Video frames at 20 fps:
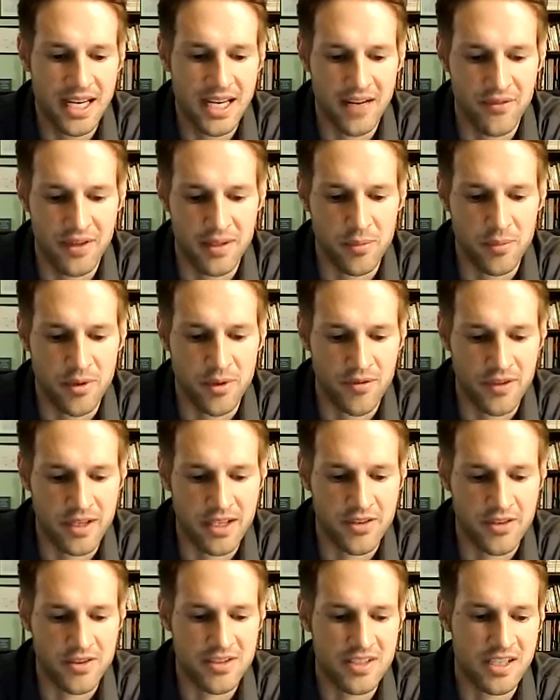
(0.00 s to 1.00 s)
kind of in the more of the
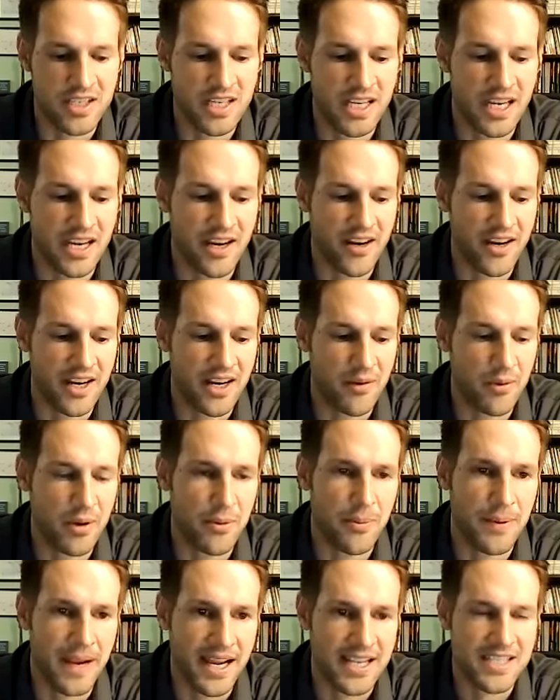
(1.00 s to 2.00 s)
inner city area, and we were
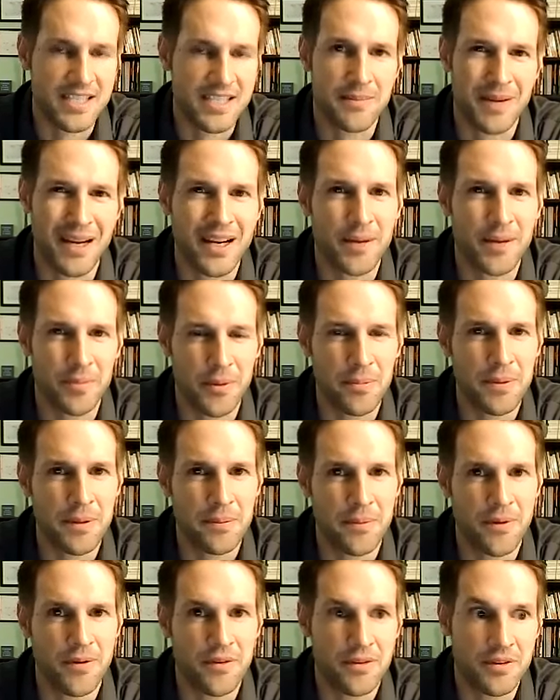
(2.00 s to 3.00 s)
passing by a couple of
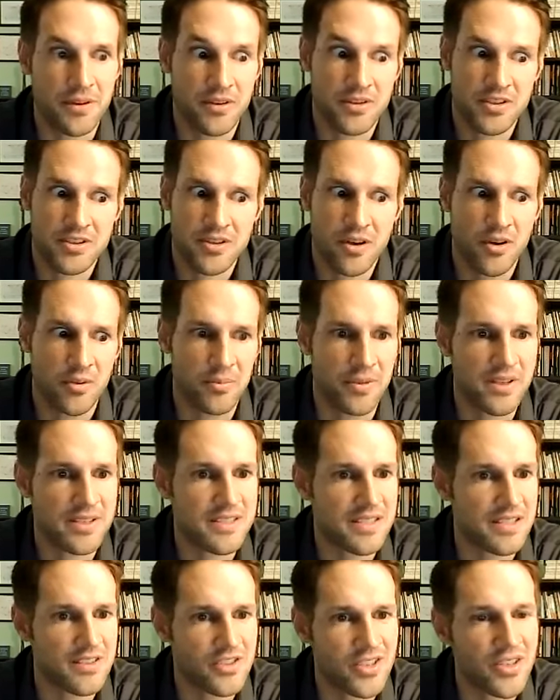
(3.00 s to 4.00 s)
people, just
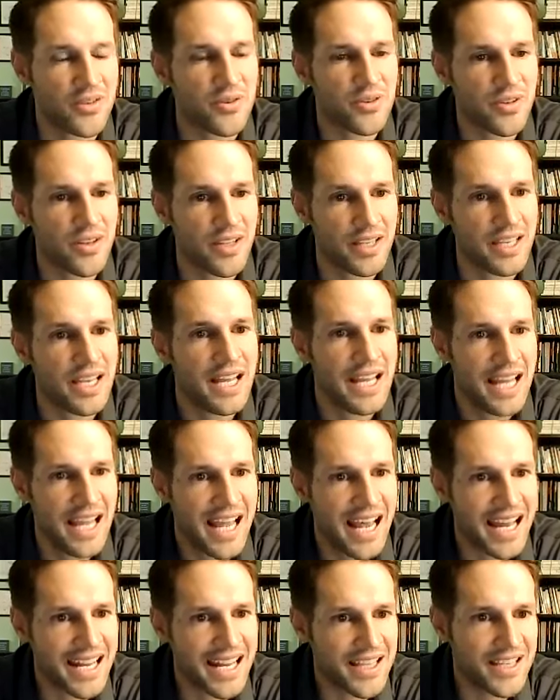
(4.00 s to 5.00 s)
homeless in general. And
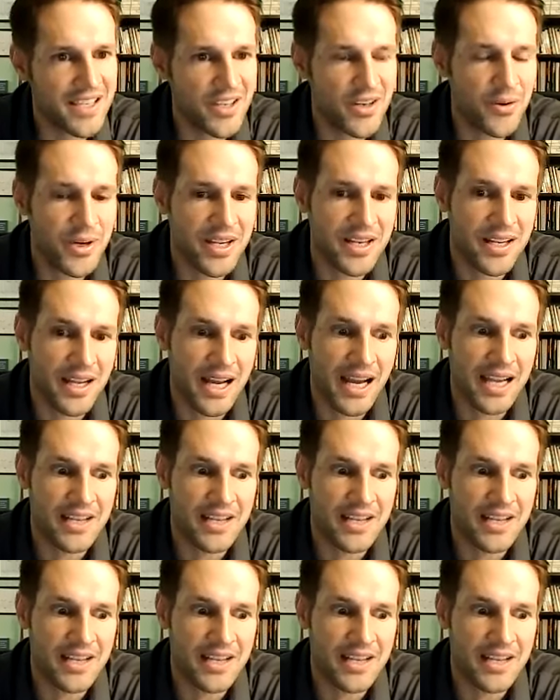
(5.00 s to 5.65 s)
I thought, you know what,